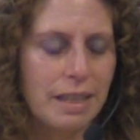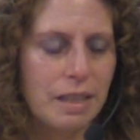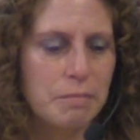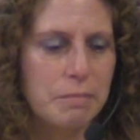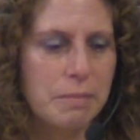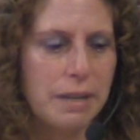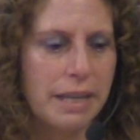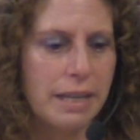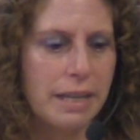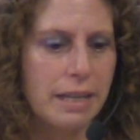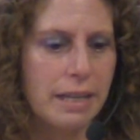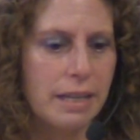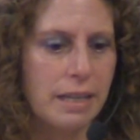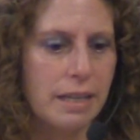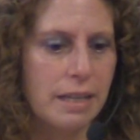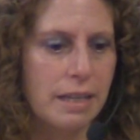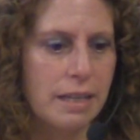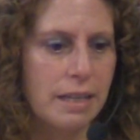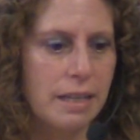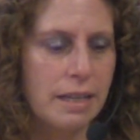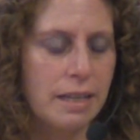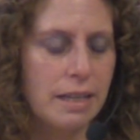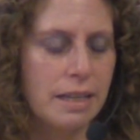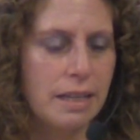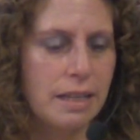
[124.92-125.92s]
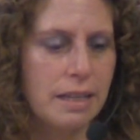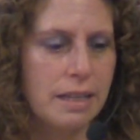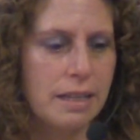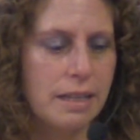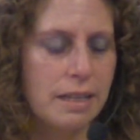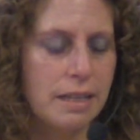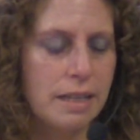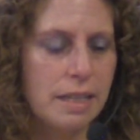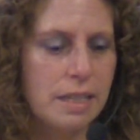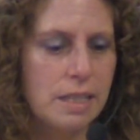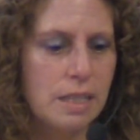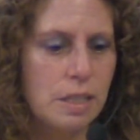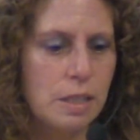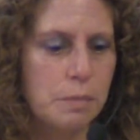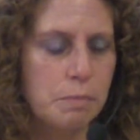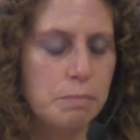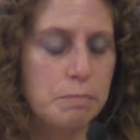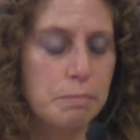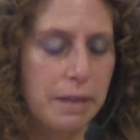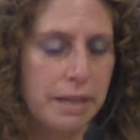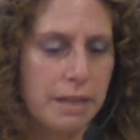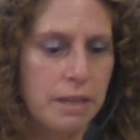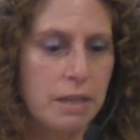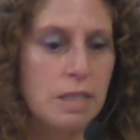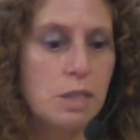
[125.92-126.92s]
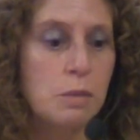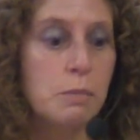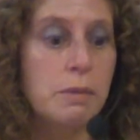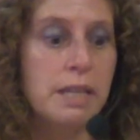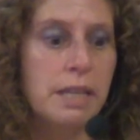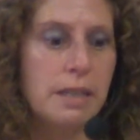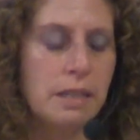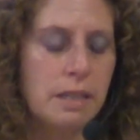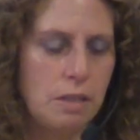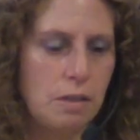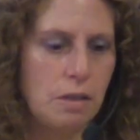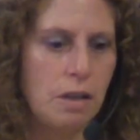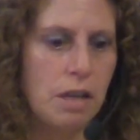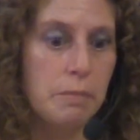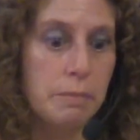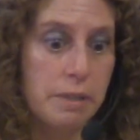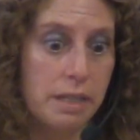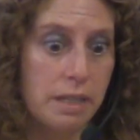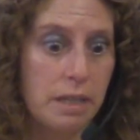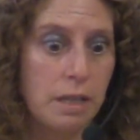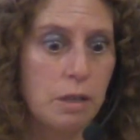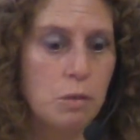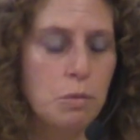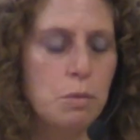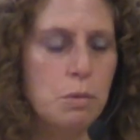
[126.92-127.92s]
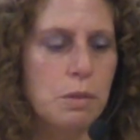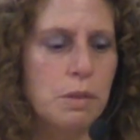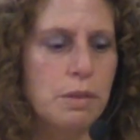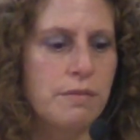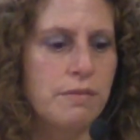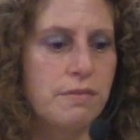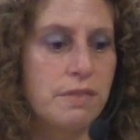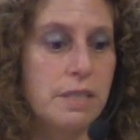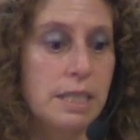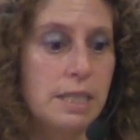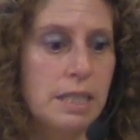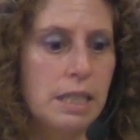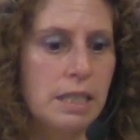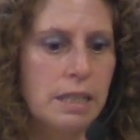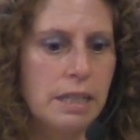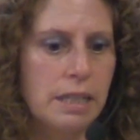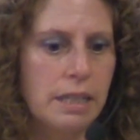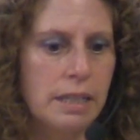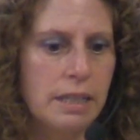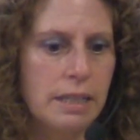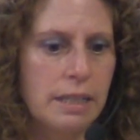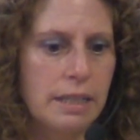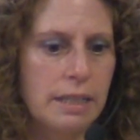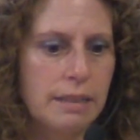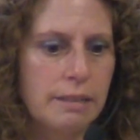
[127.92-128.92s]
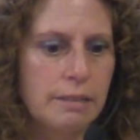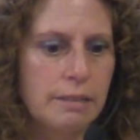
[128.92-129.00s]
my husband at the time and I were visiting,